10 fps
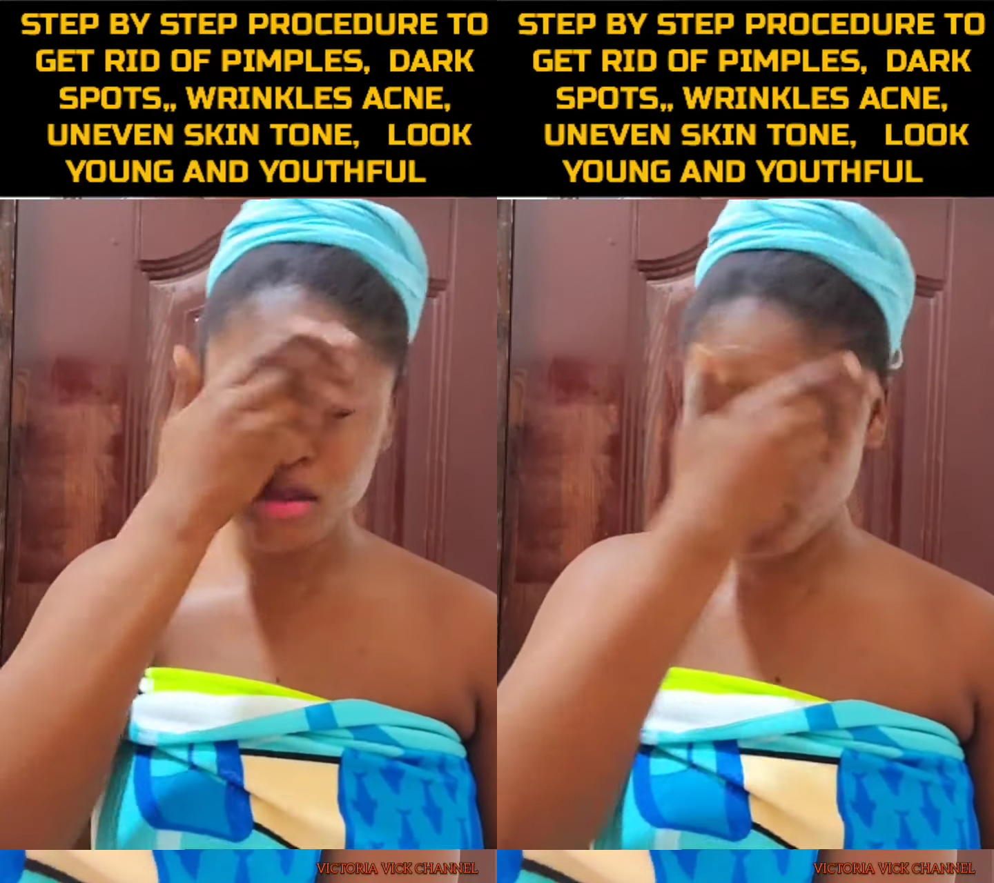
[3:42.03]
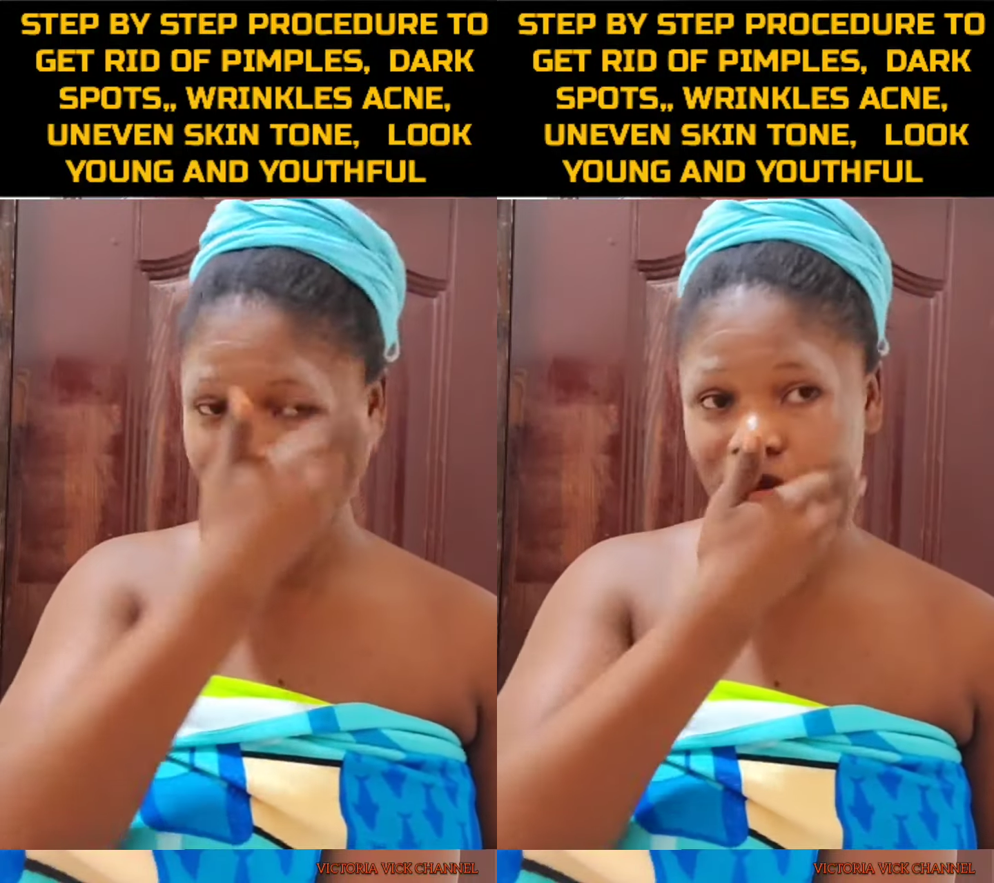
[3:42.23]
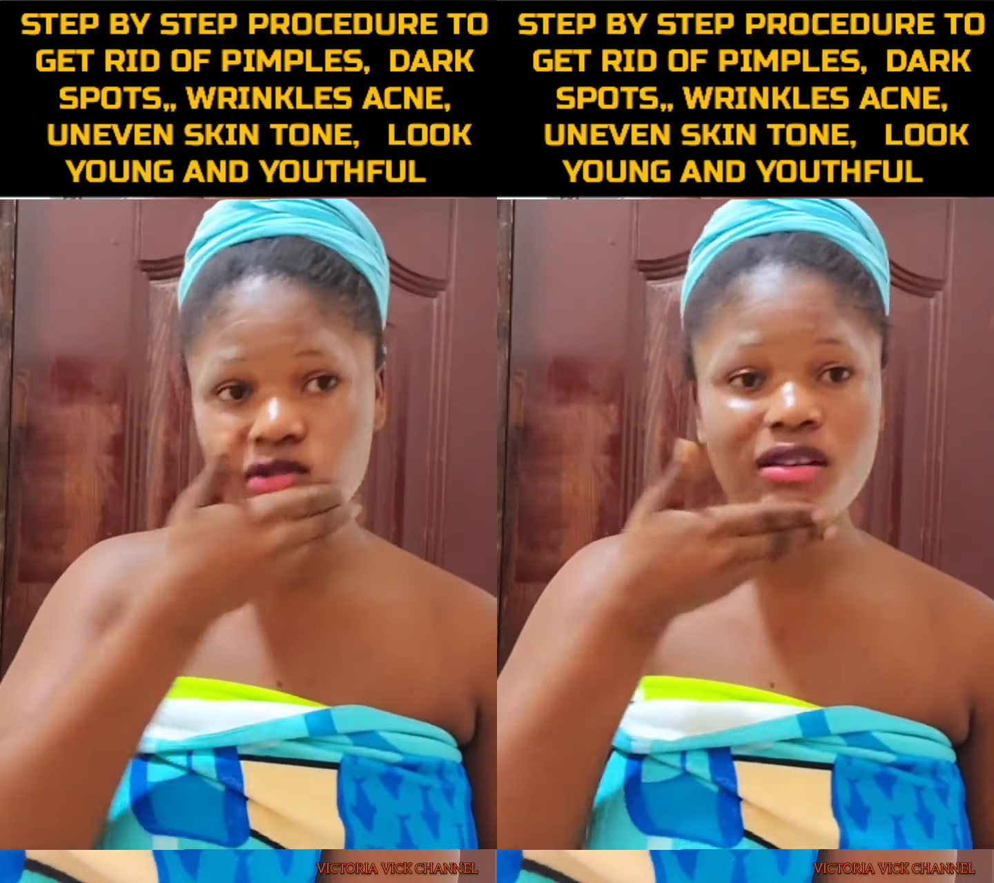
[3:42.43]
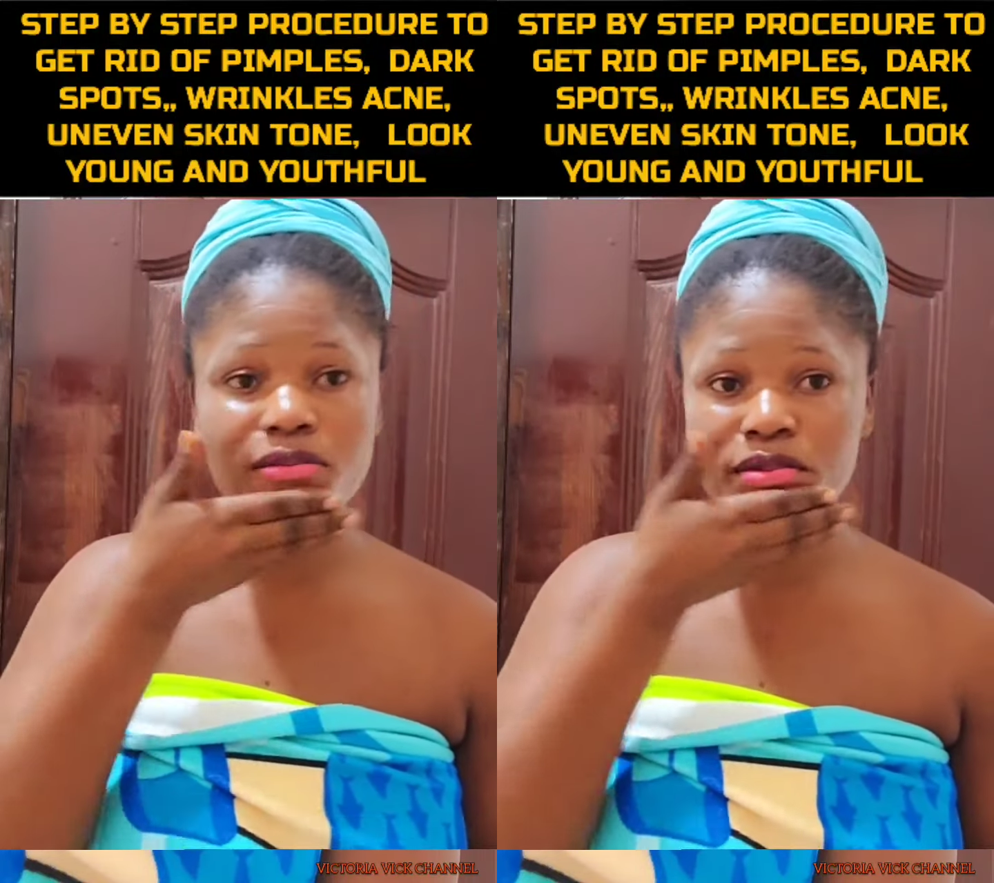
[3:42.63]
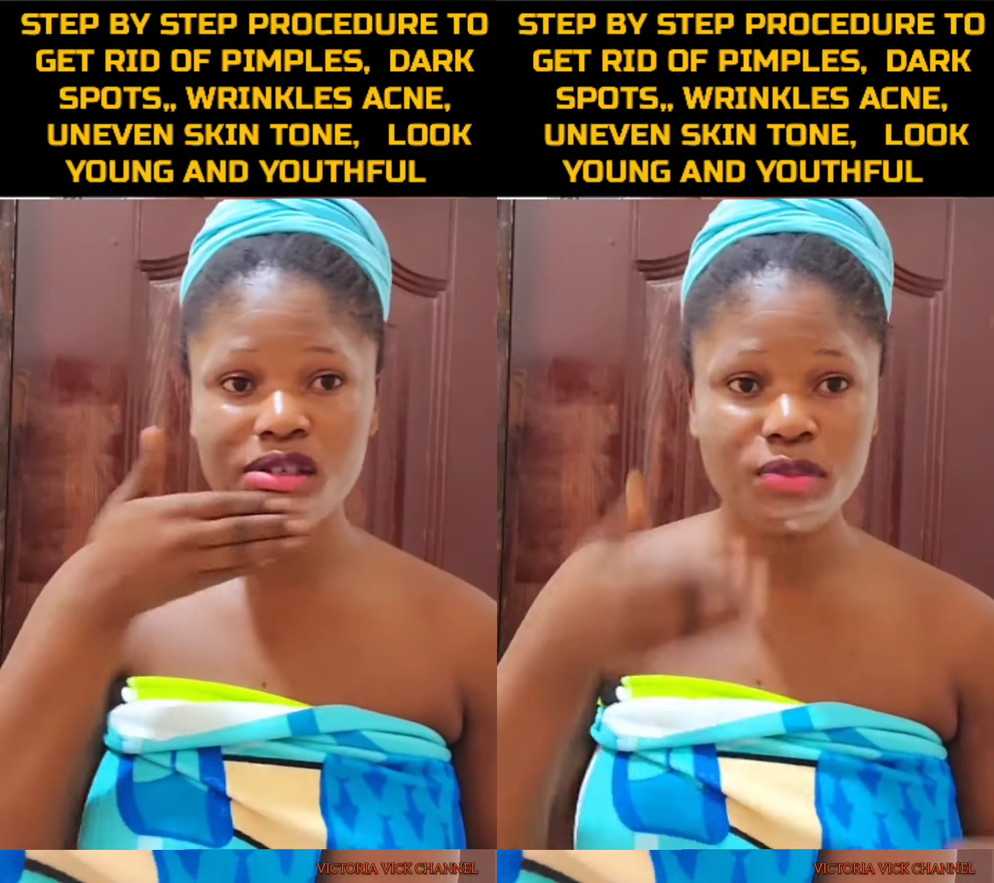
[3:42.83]
if it's not
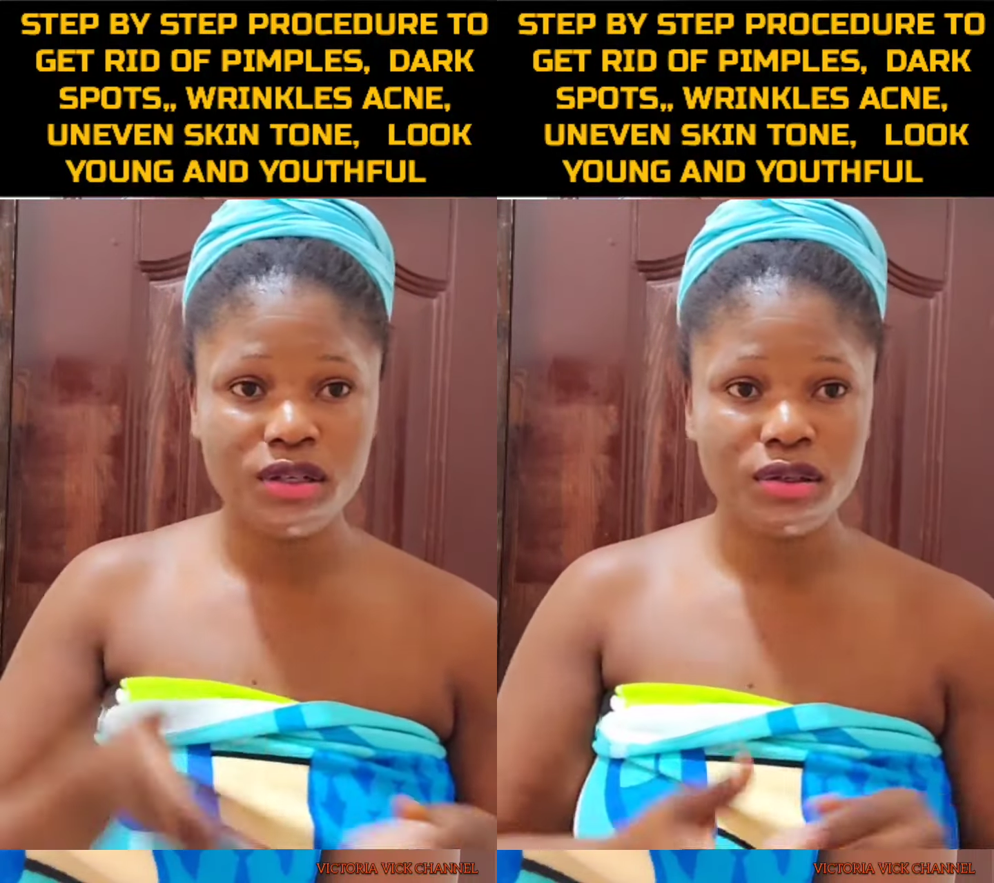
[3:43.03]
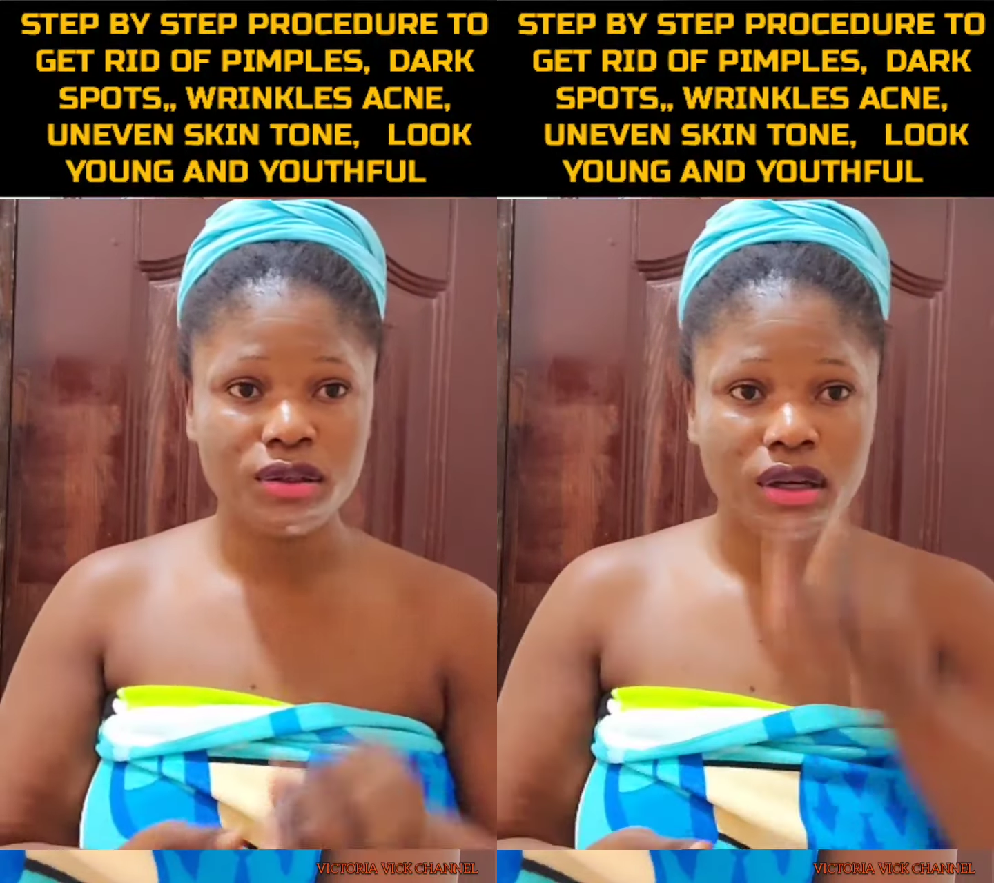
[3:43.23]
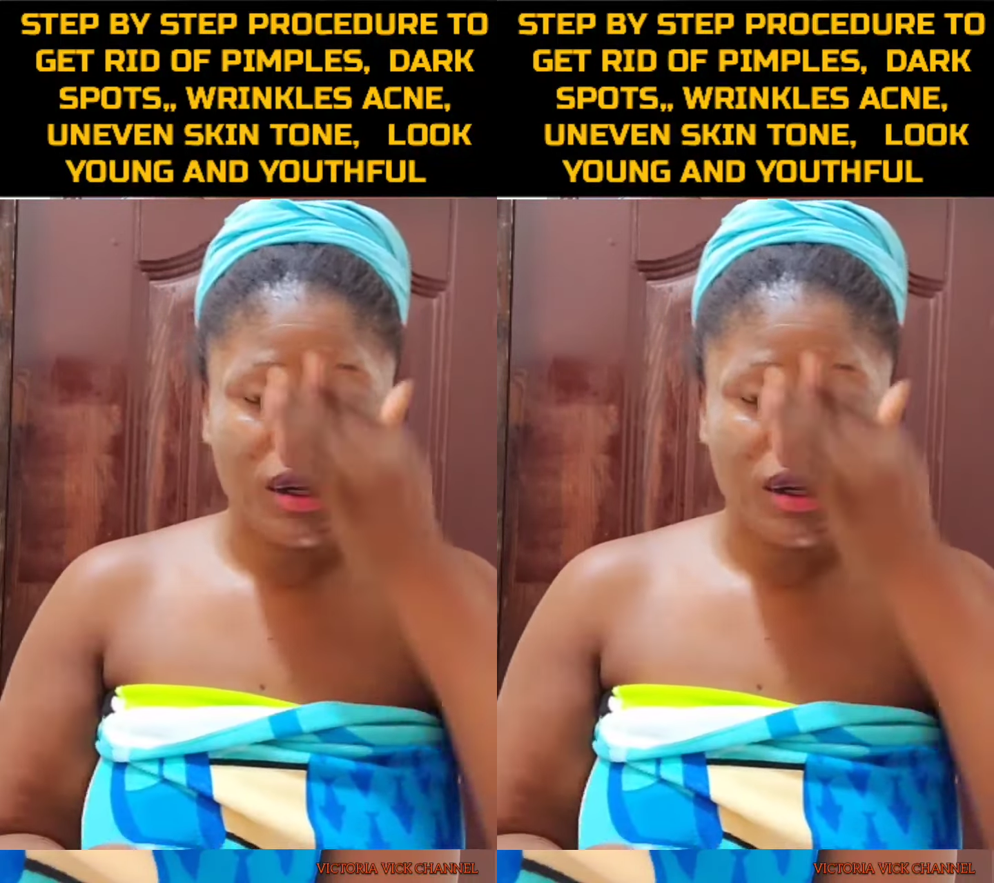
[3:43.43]
this needle,